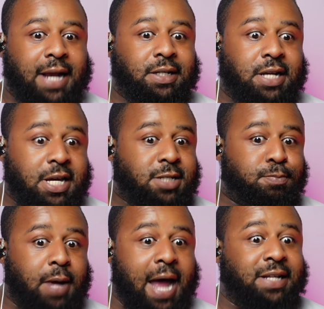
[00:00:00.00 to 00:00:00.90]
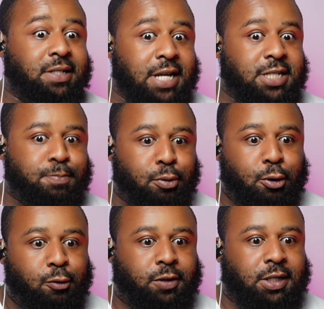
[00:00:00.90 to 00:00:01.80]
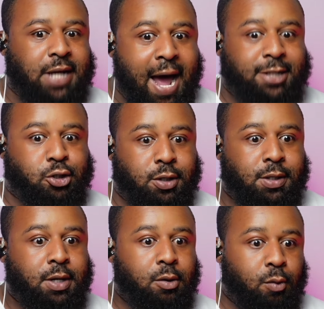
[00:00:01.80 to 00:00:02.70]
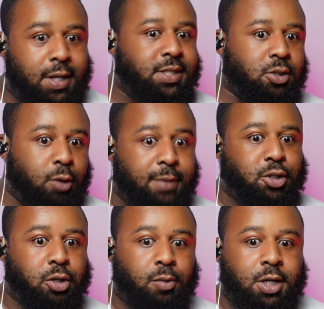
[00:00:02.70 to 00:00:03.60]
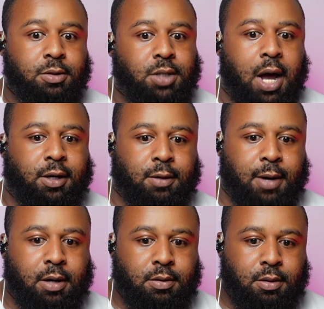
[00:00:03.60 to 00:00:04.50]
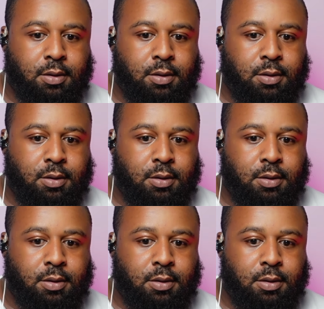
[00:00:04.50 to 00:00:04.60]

I disprove the doctrine with scripture. What are you talking about?